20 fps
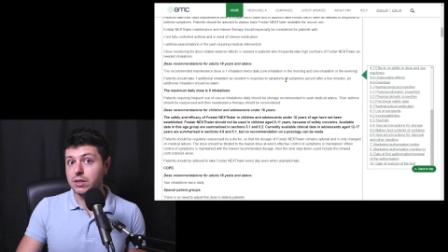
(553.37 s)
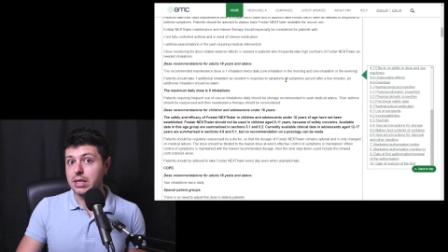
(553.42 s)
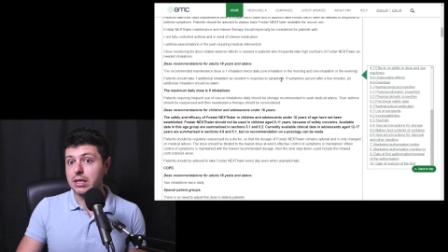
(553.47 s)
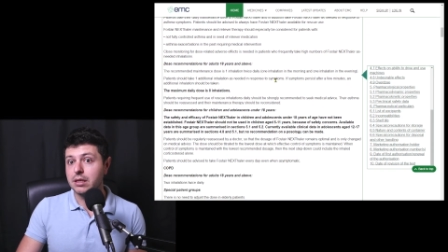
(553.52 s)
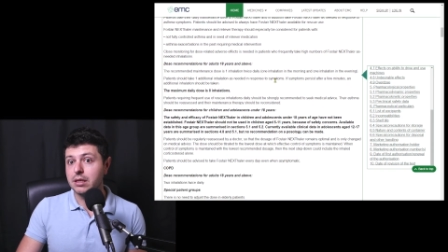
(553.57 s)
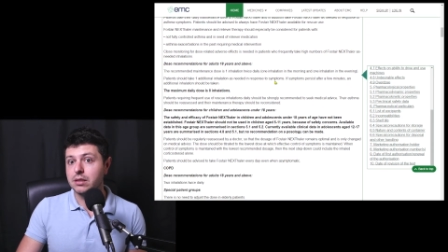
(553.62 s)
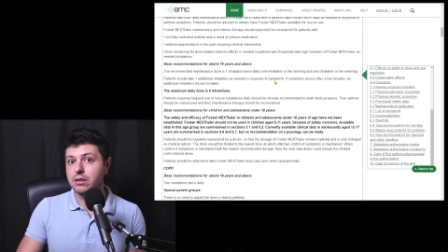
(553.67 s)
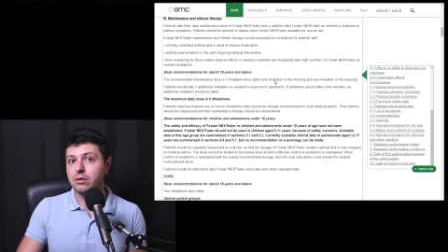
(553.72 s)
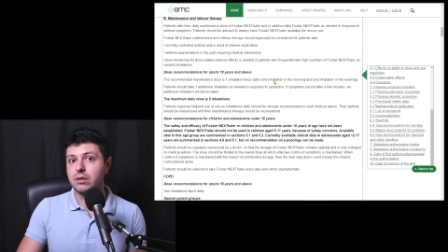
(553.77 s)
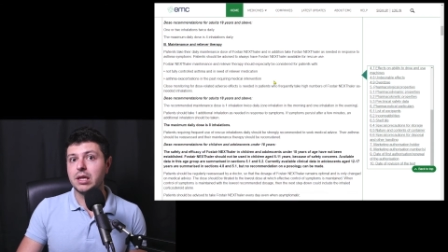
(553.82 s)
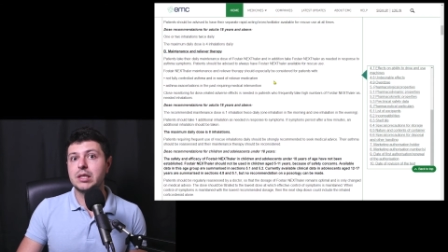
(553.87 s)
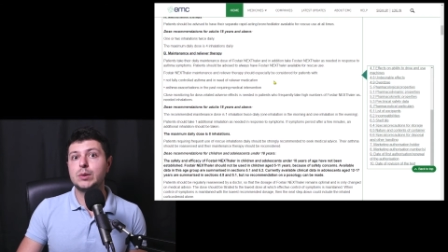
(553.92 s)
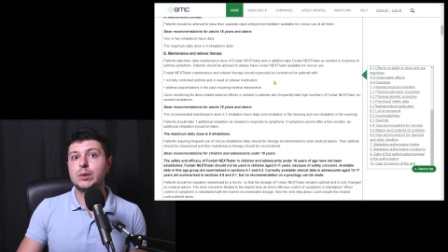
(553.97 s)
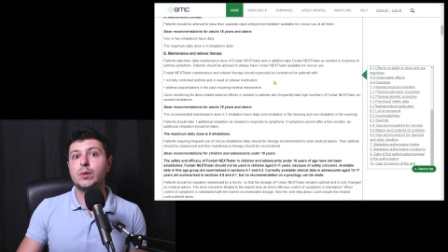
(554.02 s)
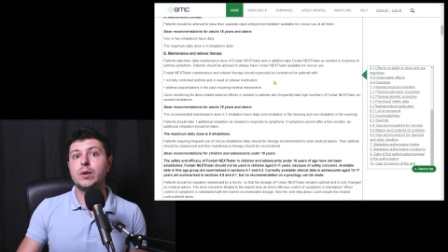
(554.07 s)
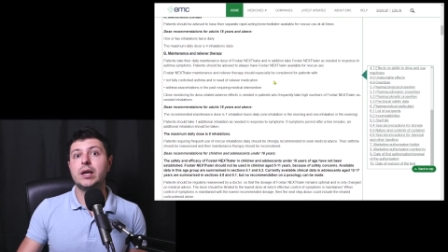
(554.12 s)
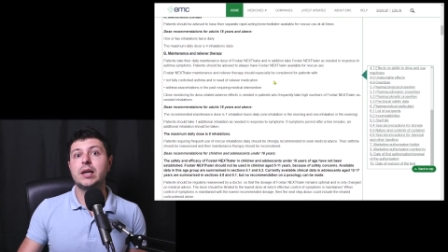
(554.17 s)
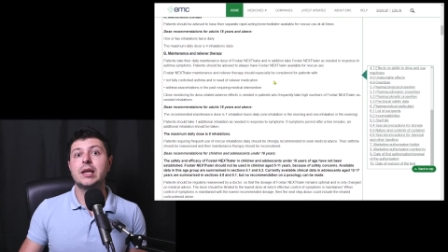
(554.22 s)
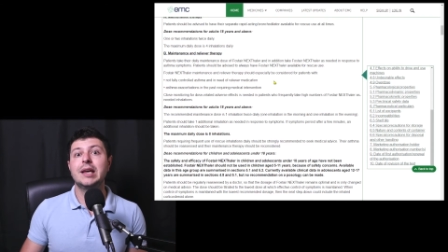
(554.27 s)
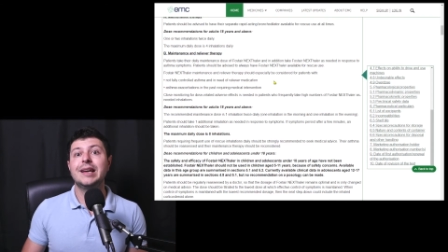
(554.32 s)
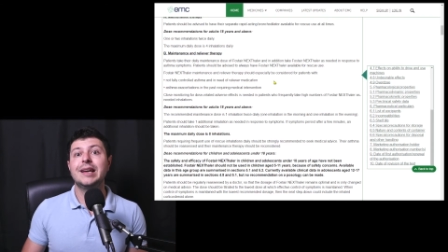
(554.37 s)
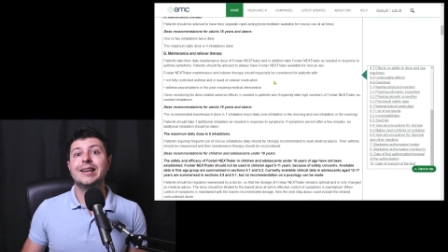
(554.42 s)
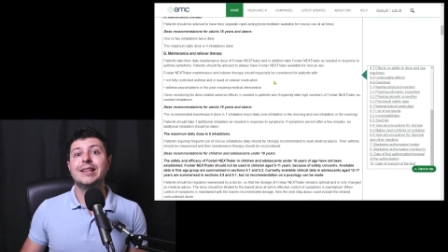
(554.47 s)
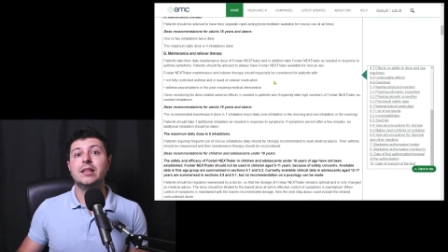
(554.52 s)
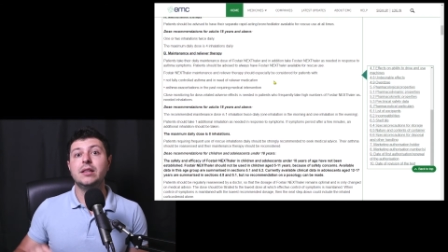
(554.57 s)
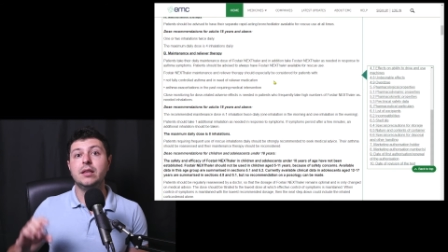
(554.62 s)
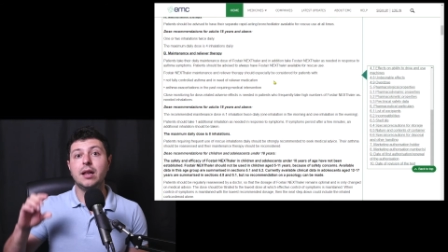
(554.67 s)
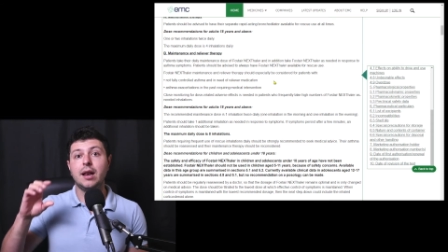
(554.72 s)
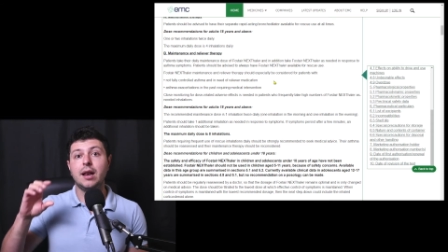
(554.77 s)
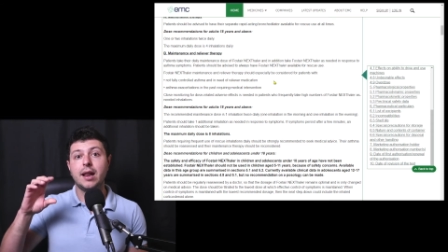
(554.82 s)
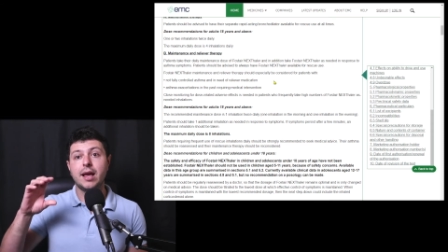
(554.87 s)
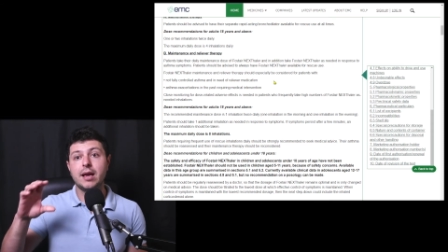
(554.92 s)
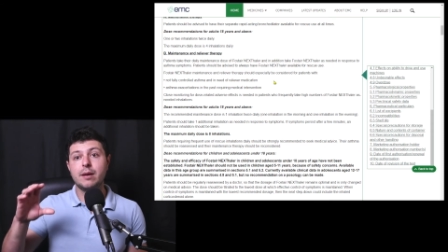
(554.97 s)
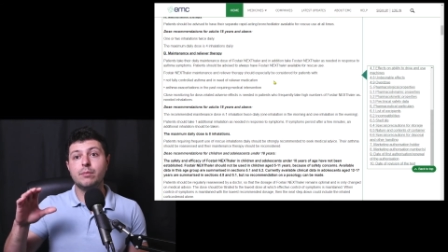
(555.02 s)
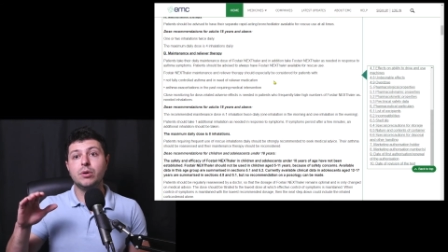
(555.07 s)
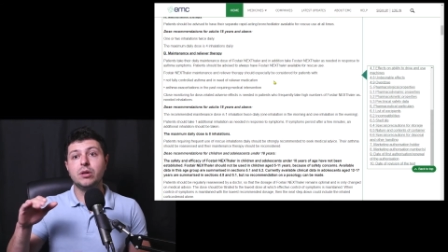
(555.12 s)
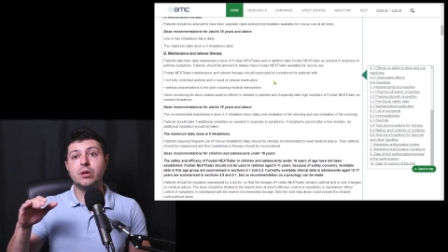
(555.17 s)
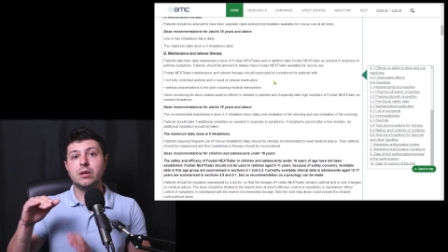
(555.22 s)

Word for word: So that's why the label